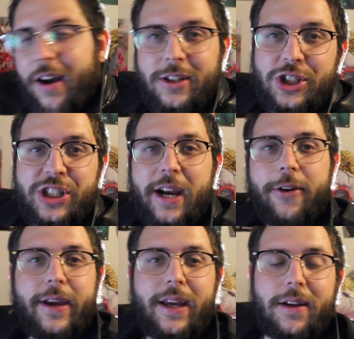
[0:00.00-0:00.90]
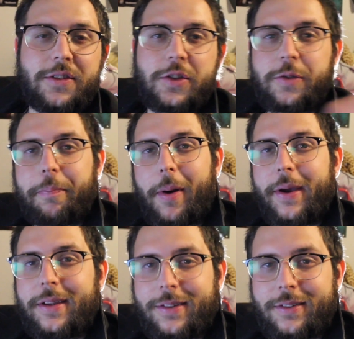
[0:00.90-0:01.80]
a, a cherry
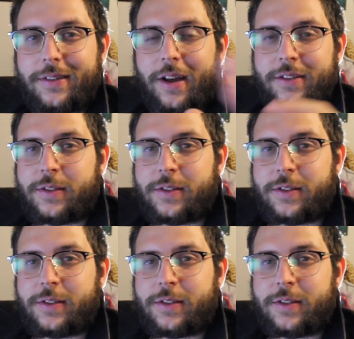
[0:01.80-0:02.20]
spice, a